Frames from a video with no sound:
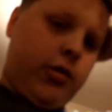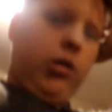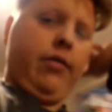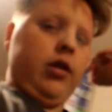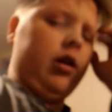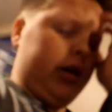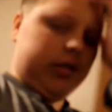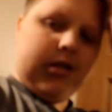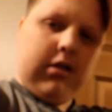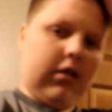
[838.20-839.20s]
12 o'clock,
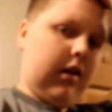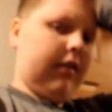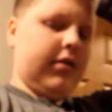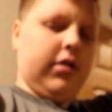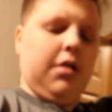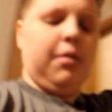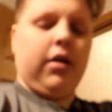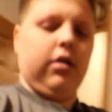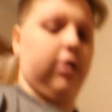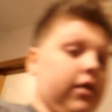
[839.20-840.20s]
so obviously I'm not
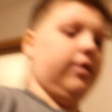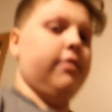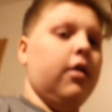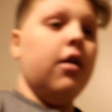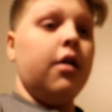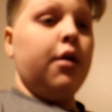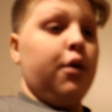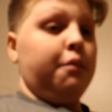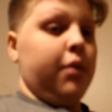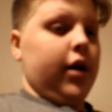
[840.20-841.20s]
going to be
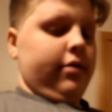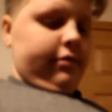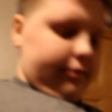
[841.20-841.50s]
good. But,